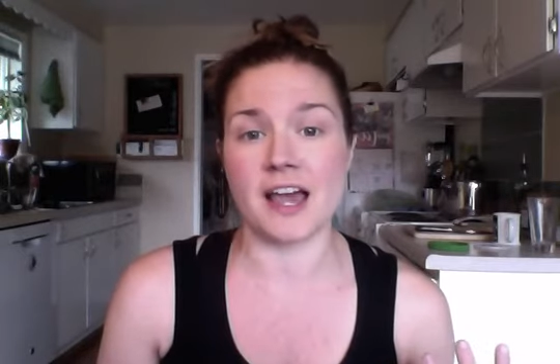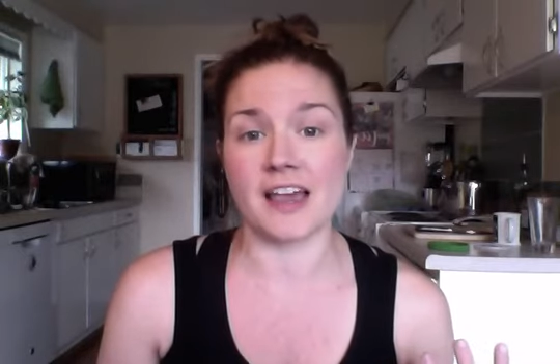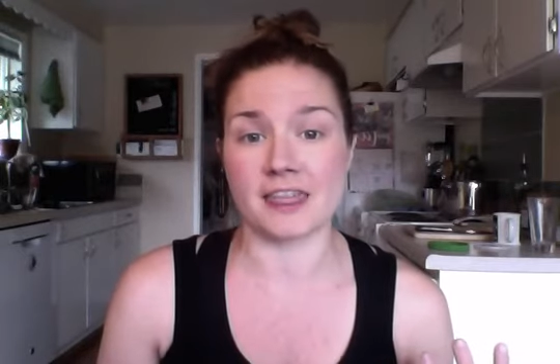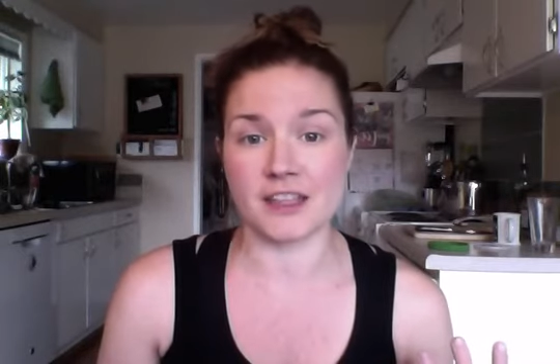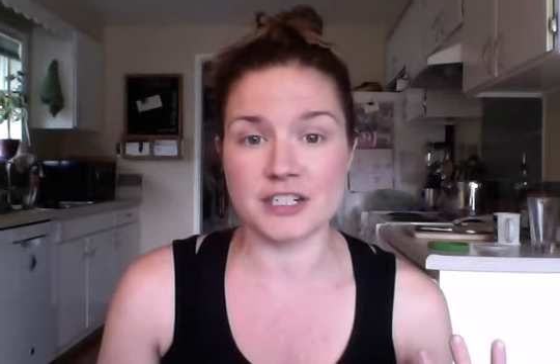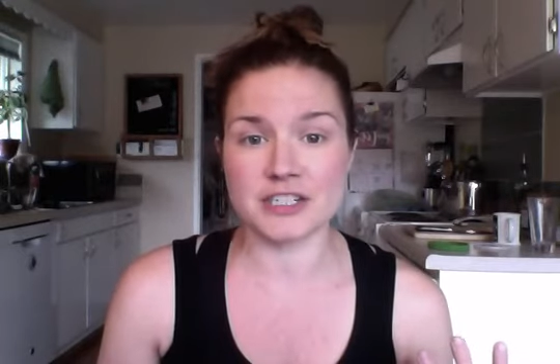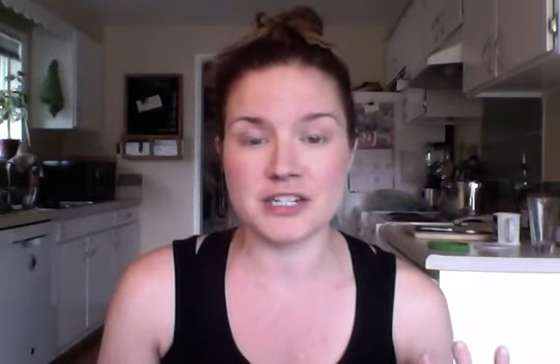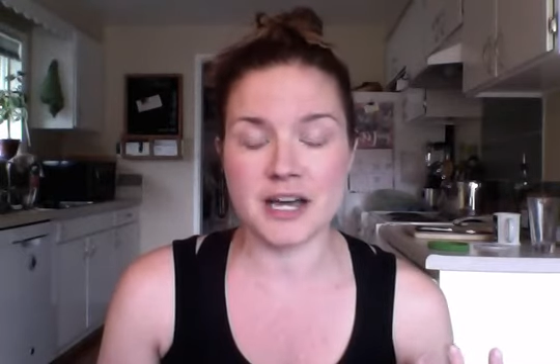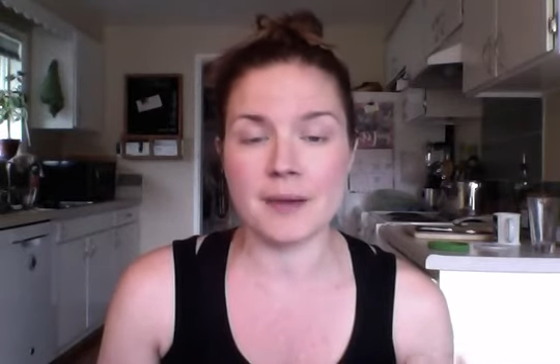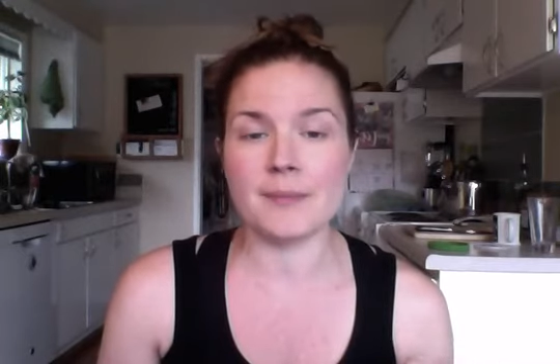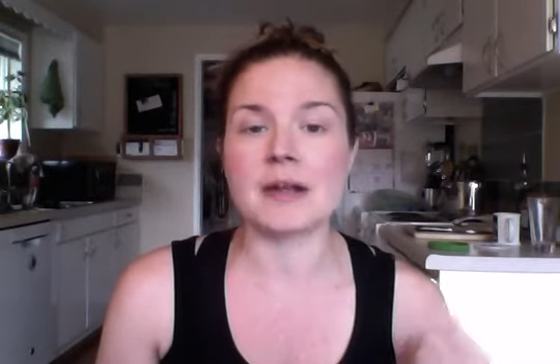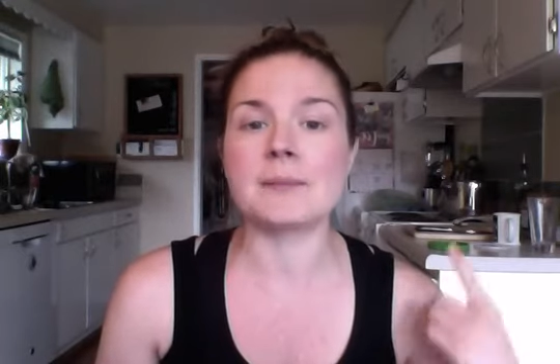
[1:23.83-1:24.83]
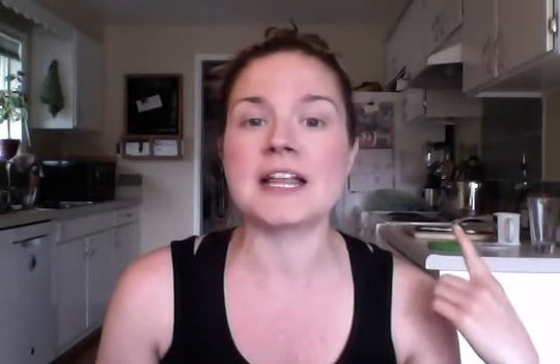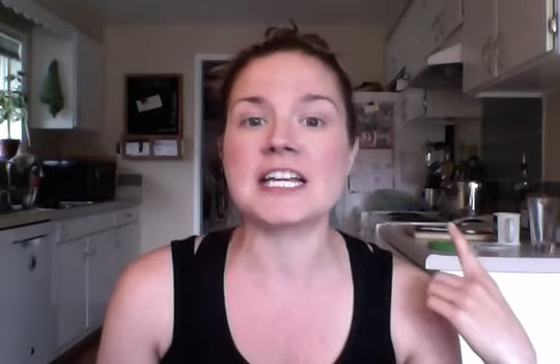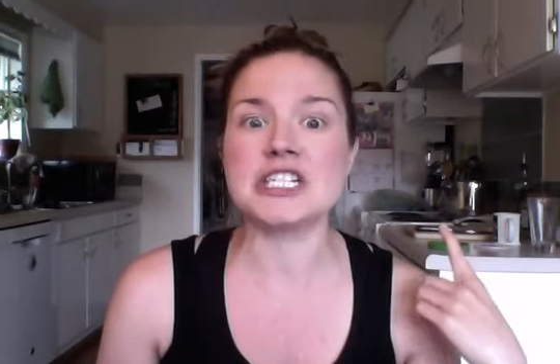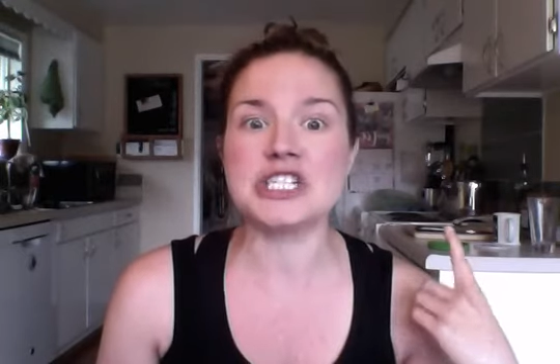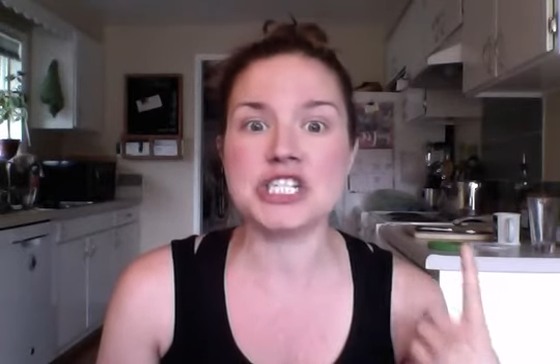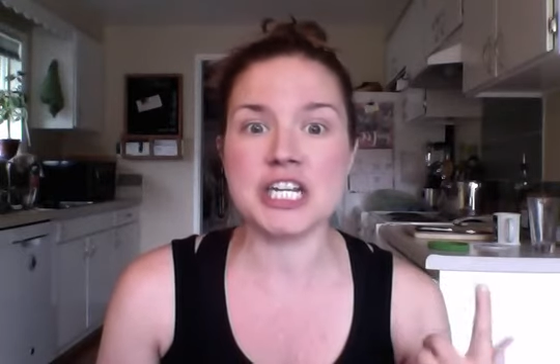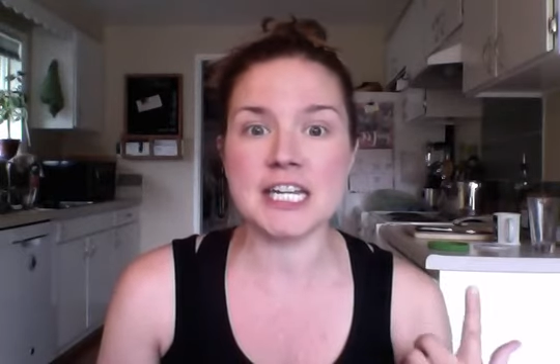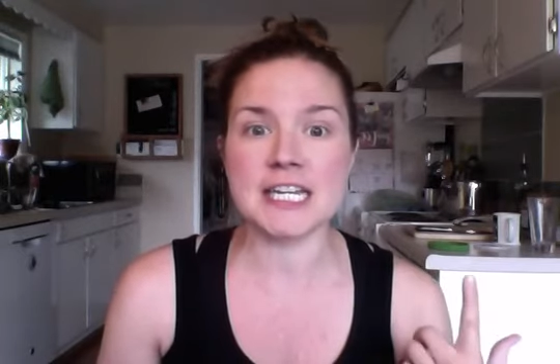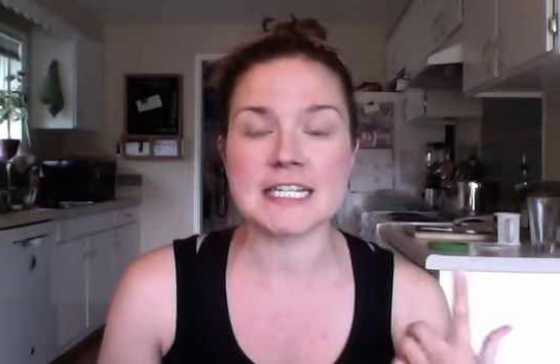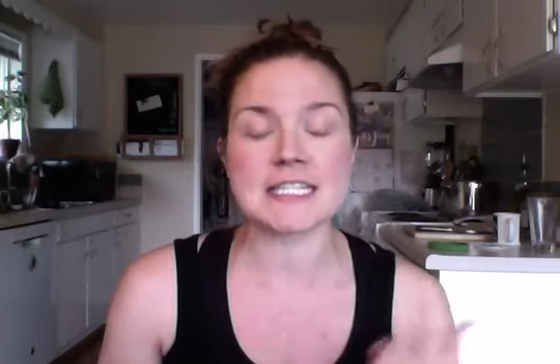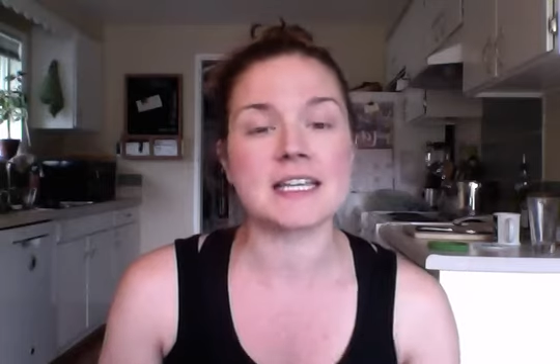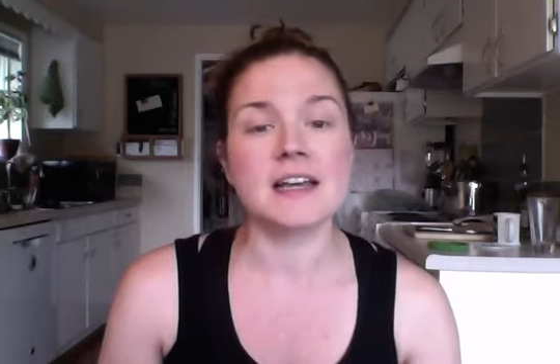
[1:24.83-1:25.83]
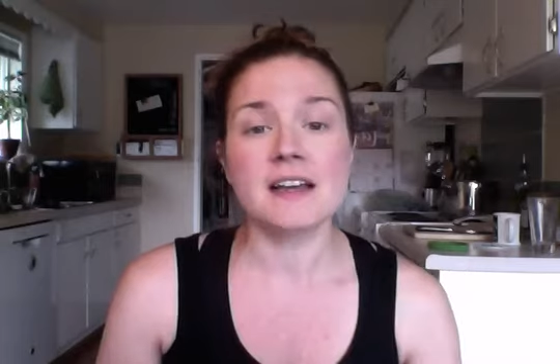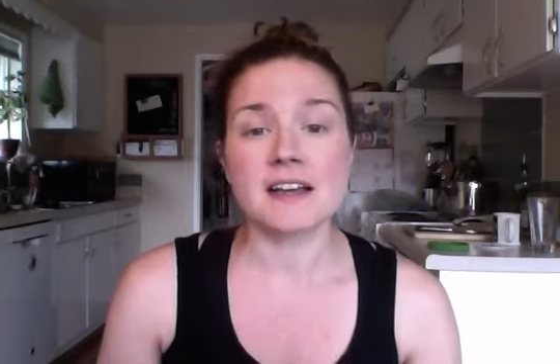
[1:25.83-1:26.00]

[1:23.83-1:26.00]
at lunchtime, and I'm like, genius.